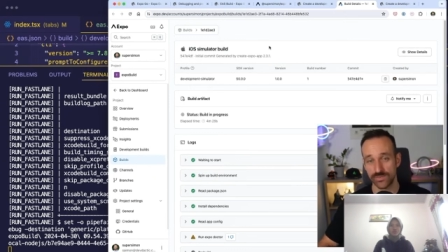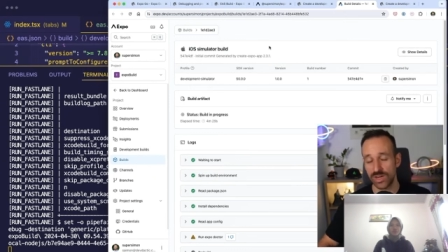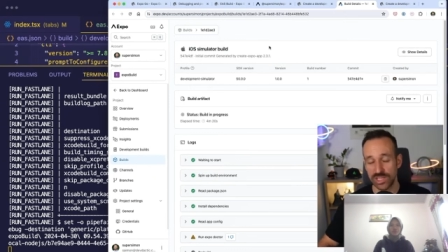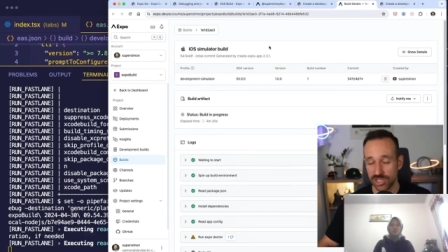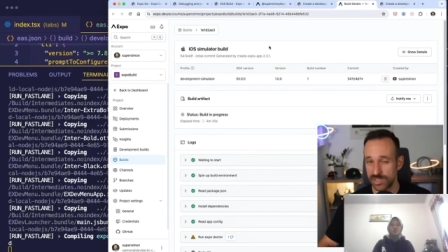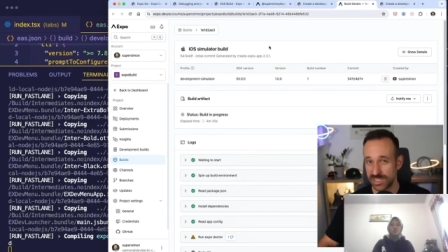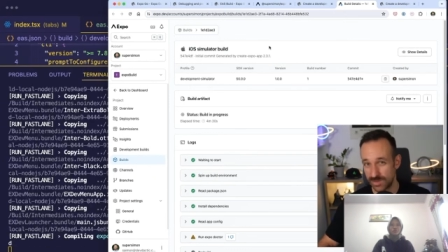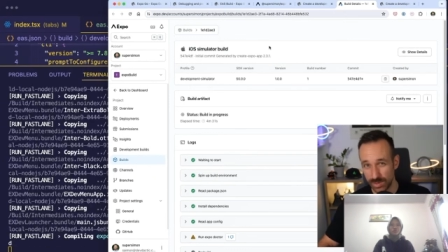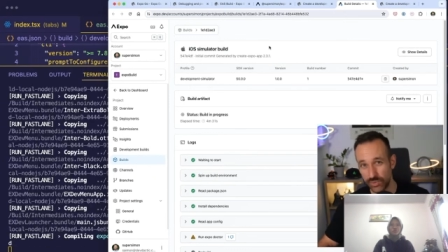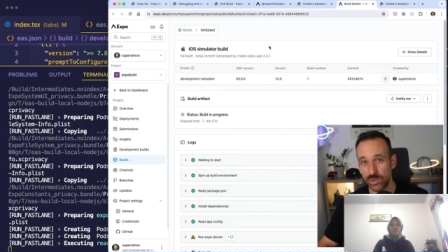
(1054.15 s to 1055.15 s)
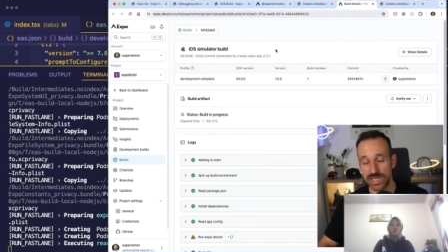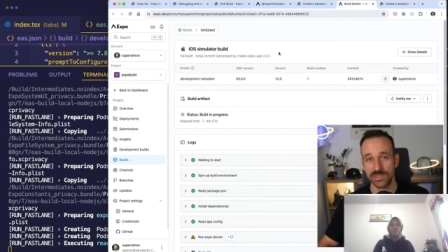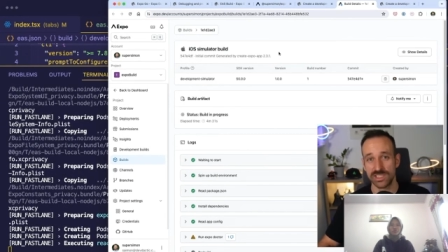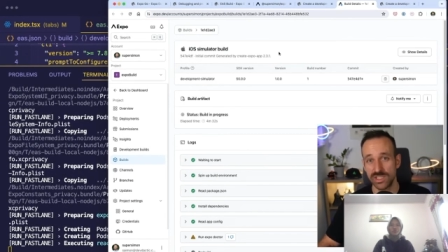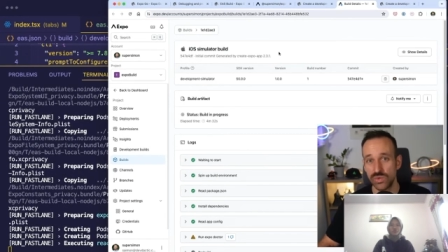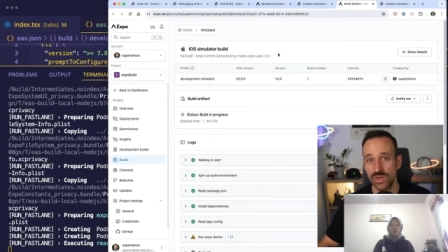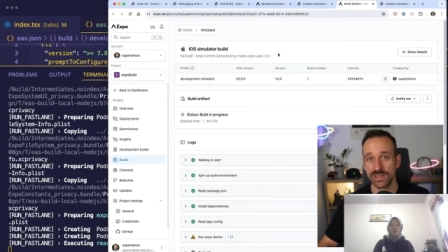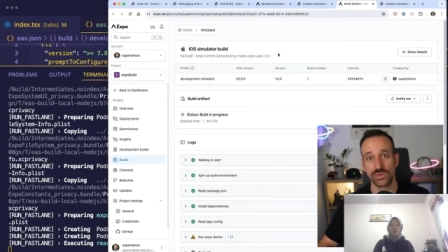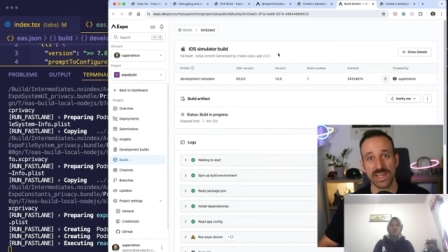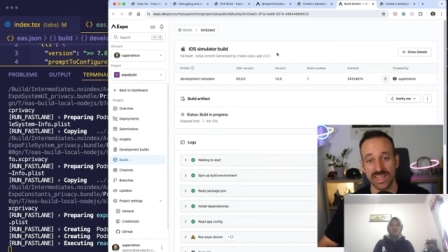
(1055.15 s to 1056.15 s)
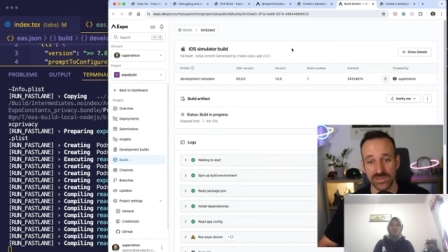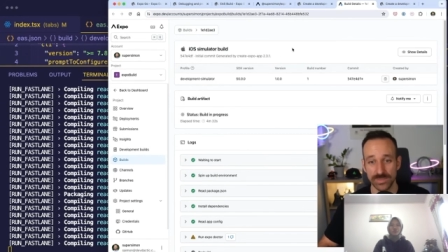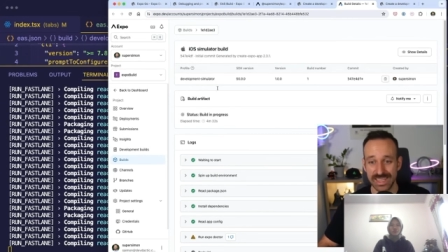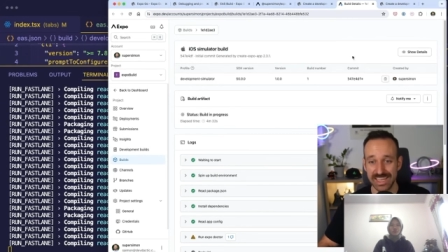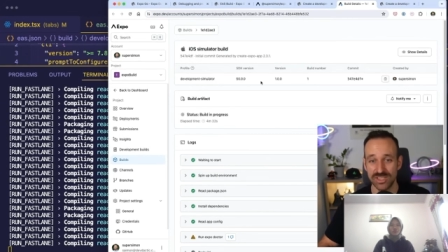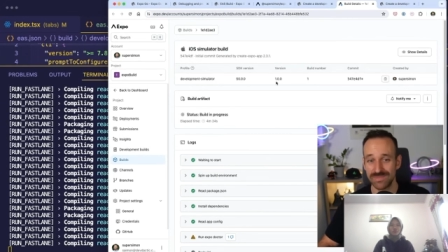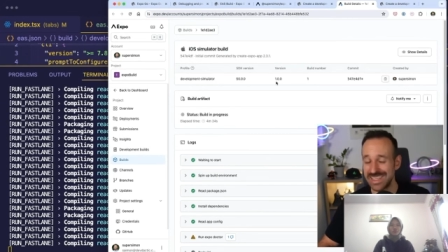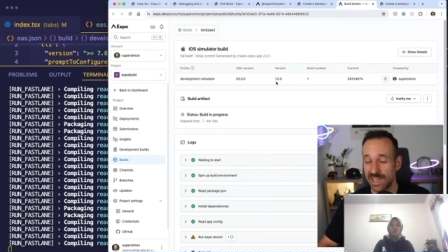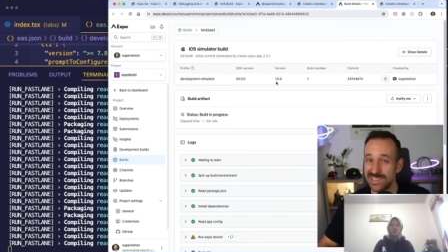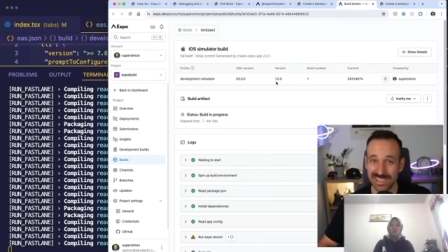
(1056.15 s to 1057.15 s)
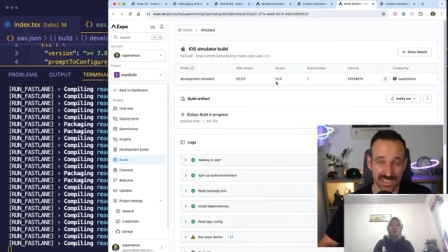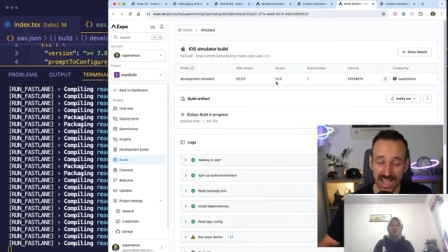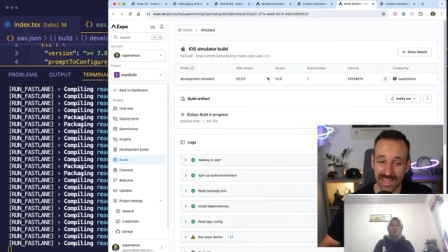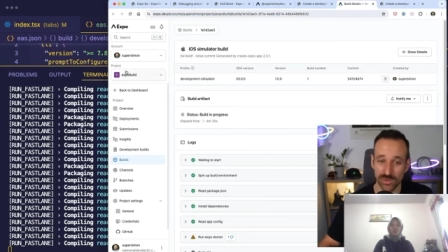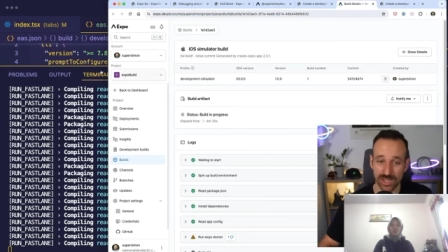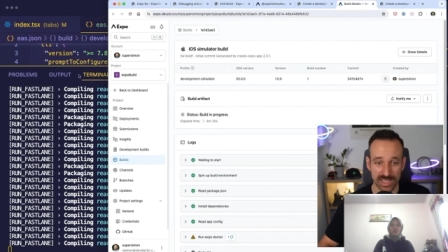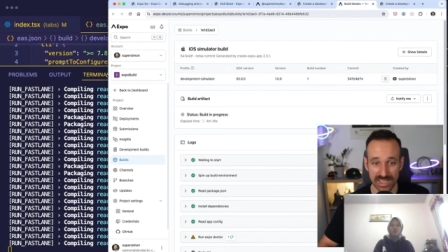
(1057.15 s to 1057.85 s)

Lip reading: for every company that's doing frequent updates to the React Native application, EAS is highly recommended.